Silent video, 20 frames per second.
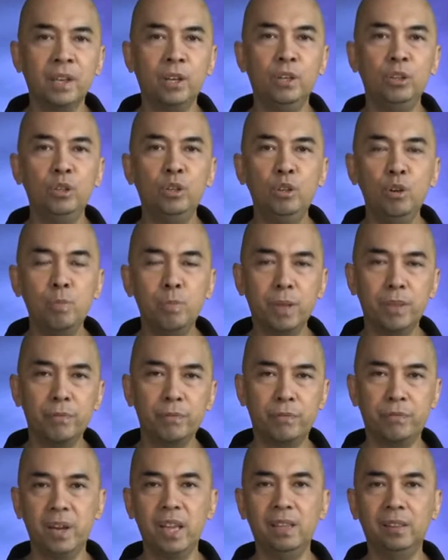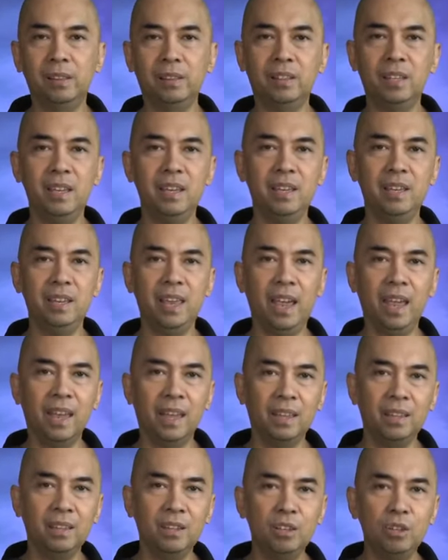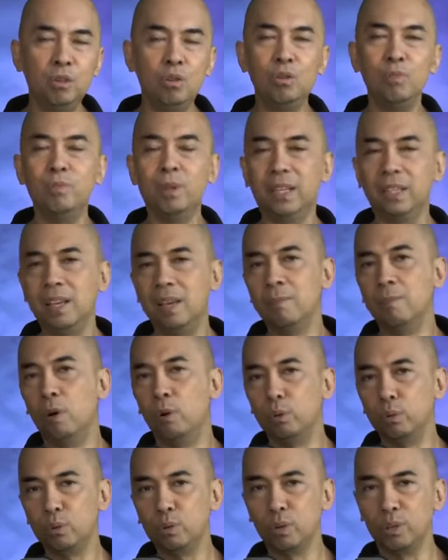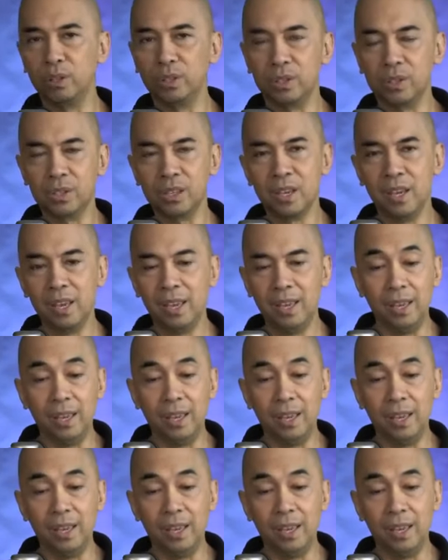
human frailty and human emotions.